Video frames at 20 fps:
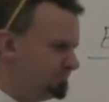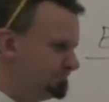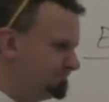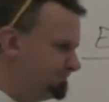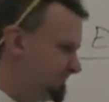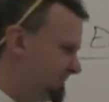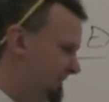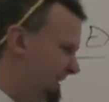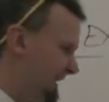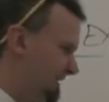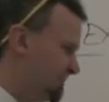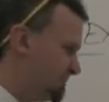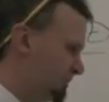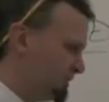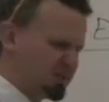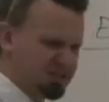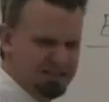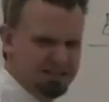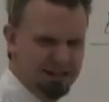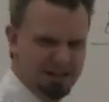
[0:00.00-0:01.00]
well,
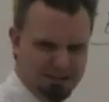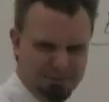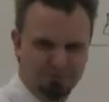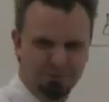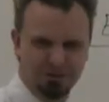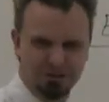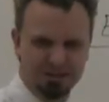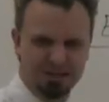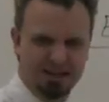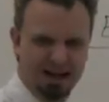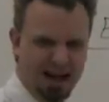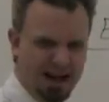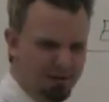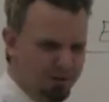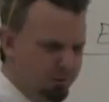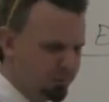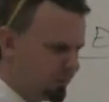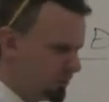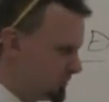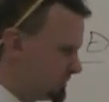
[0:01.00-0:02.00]
we'll see. We'll see how
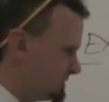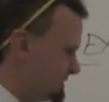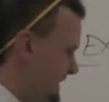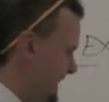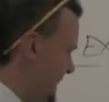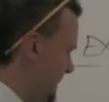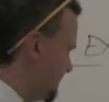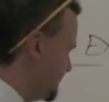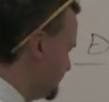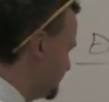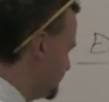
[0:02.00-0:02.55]
it works out.